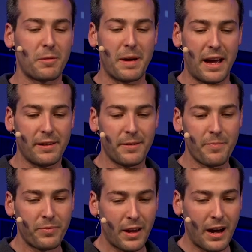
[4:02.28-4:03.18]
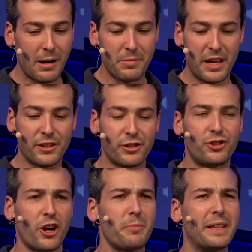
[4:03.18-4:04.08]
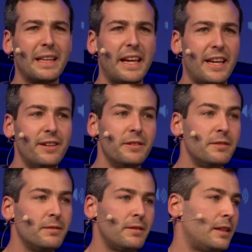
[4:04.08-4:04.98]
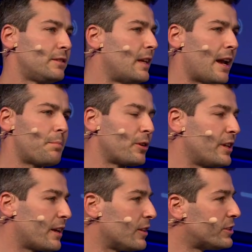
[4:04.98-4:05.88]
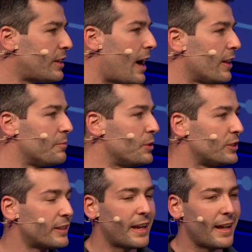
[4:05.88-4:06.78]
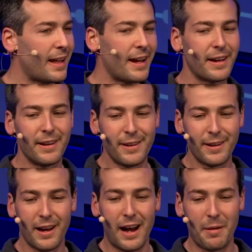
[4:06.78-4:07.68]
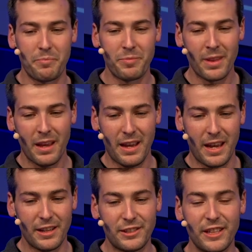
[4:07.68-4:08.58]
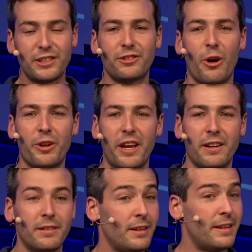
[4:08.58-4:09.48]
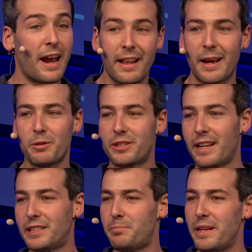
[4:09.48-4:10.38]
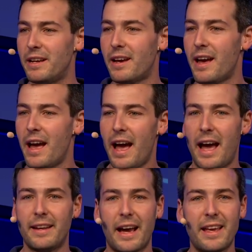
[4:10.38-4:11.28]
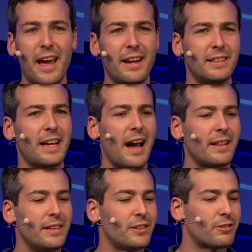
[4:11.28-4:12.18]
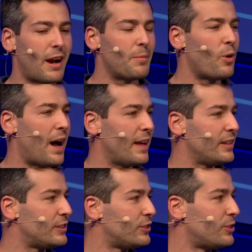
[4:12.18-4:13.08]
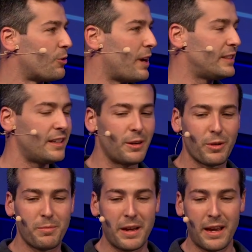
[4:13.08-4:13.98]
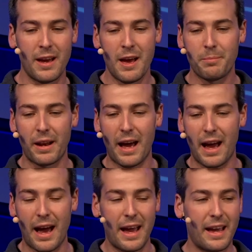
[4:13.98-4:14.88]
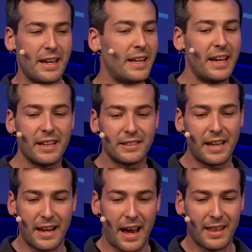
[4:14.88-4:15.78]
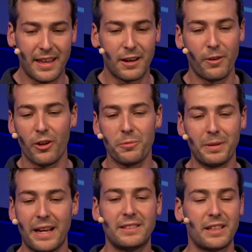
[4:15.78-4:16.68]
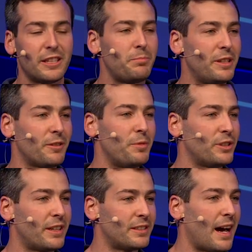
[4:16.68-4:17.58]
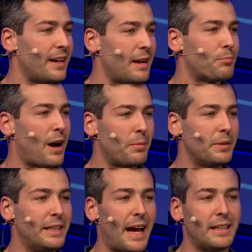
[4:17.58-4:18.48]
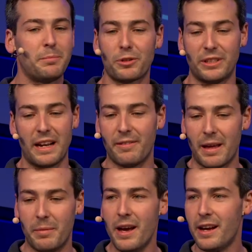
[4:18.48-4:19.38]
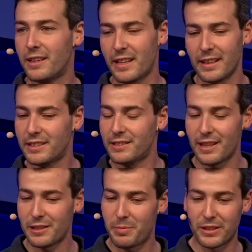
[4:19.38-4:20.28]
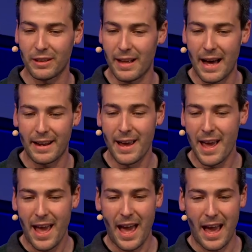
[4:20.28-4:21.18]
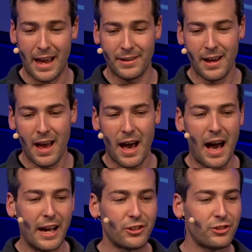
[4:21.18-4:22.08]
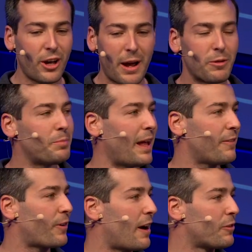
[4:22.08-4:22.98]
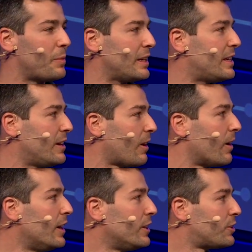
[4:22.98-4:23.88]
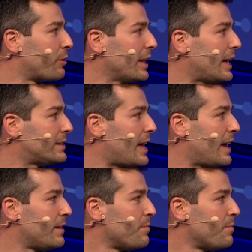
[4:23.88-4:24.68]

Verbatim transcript: met. Um, it is a German lead. It's not a particular style of music that I like. Um, It is in Estonian, not a language that I speak, and I can't exactly describe why this is so resonant with me, but I, I, it is, and I think of all the plays that this piece of music has gotten, I'm probably ninety percent of them, because I listen to this piece a lot. And I just thought I would play it for everybody here to realize that